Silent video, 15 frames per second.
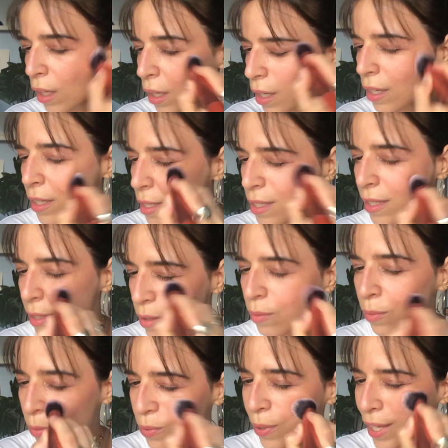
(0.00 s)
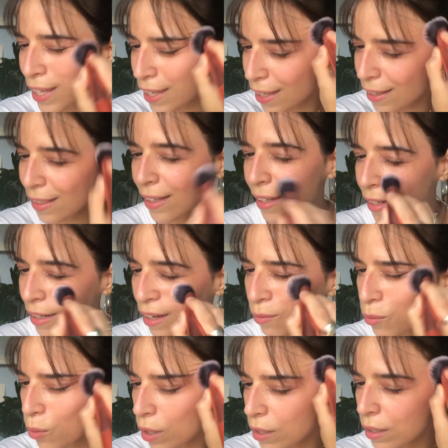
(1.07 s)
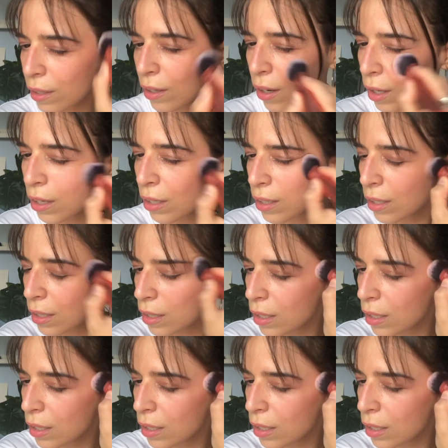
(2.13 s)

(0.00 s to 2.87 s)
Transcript: It's really a watercolor.